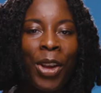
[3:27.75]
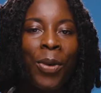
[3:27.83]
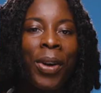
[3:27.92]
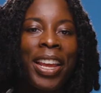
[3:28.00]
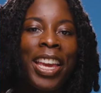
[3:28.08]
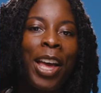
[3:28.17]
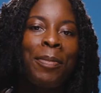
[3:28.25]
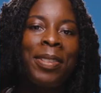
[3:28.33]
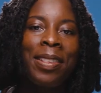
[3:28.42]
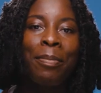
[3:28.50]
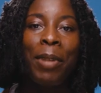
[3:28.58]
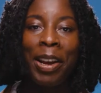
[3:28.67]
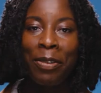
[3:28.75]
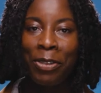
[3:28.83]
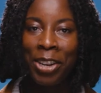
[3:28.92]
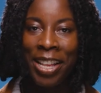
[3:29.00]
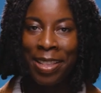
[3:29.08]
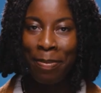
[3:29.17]
When it comes to
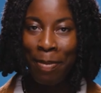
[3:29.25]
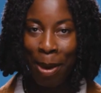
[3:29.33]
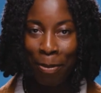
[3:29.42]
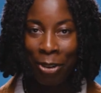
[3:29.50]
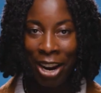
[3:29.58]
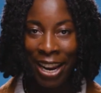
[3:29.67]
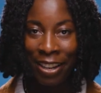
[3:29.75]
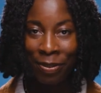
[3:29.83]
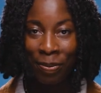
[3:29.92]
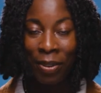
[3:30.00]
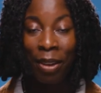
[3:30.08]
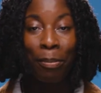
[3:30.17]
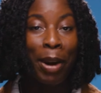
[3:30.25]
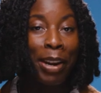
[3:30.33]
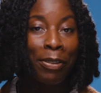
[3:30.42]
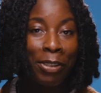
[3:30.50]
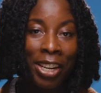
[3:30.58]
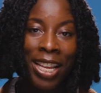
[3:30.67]
mindfulness and memory,
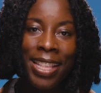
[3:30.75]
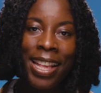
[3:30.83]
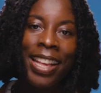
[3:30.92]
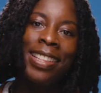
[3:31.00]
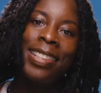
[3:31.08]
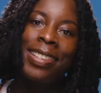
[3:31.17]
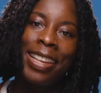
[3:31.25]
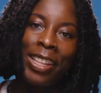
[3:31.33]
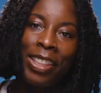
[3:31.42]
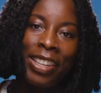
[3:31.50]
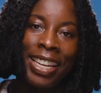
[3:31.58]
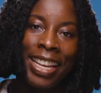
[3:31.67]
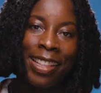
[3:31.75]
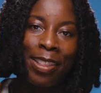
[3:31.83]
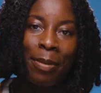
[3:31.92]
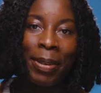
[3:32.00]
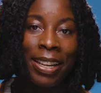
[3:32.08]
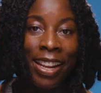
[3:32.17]
mindfulness is a skill that needs
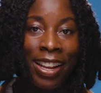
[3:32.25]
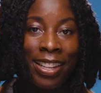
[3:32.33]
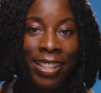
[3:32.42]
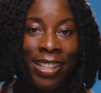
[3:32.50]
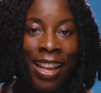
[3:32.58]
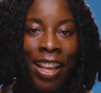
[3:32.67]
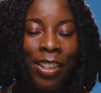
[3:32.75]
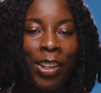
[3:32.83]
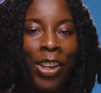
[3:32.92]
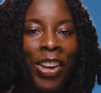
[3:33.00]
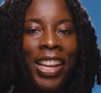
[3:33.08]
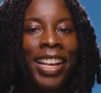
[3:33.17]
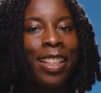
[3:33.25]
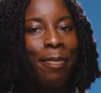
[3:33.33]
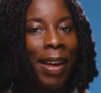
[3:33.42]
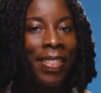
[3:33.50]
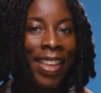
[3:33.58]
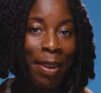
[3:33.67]
to be learned, so you can
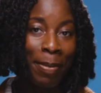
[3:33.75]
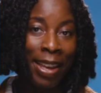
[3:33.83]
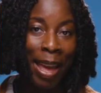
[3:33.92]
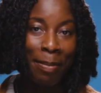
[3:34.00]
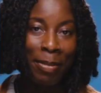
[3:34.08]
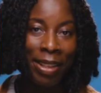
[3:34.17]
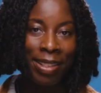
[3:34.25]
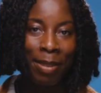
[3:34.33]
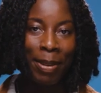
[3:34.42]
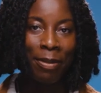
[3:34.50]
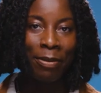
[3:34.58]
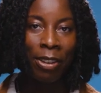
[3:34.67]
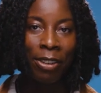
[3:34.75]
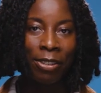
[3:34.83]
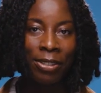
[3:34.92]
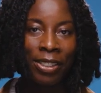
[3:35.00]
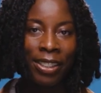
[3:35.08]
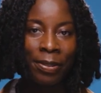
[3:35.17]
expect the hippocampus to be involved.